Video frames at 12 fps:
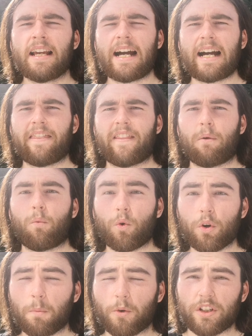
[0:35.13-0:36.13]
and that
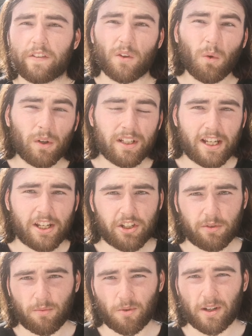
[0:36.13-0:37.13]
Warner Bros. no
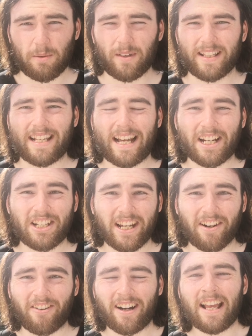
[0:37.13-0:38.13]
intention of working with Zack
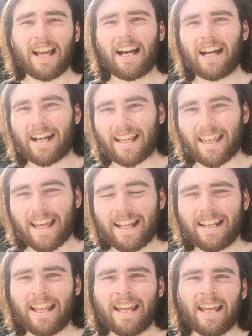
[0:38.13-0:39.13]
Snyder
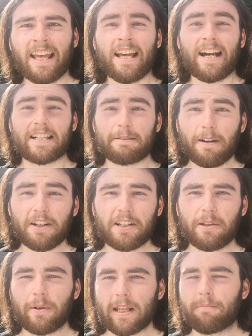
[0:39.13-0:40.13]
again,
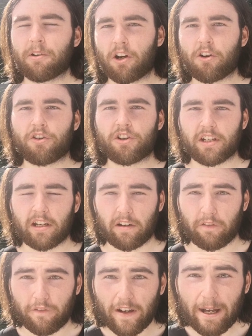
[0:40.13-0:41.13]
especially with him encouraging
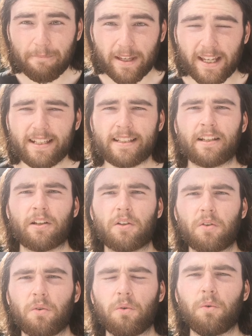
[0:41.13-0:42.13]
the fan base
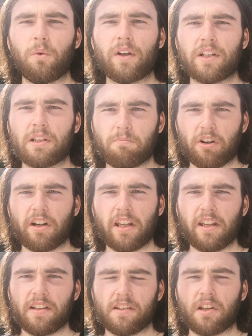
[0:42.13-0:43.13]
to spread
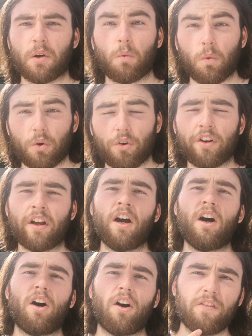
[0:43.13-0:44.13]
his word
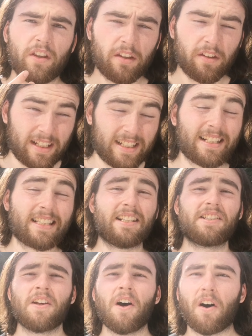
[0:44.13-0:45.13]
of the
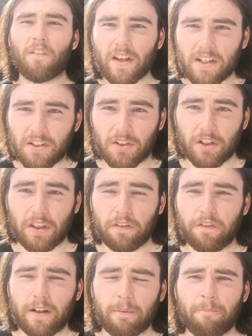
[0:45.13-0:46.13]
existence of his of the
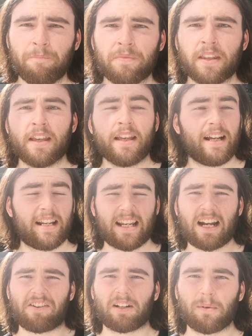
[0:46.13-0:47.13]
film. And the
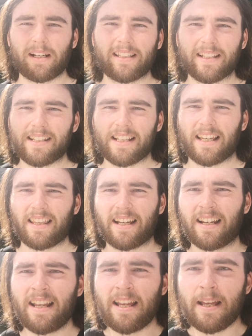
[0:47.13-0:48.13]
article went in to say that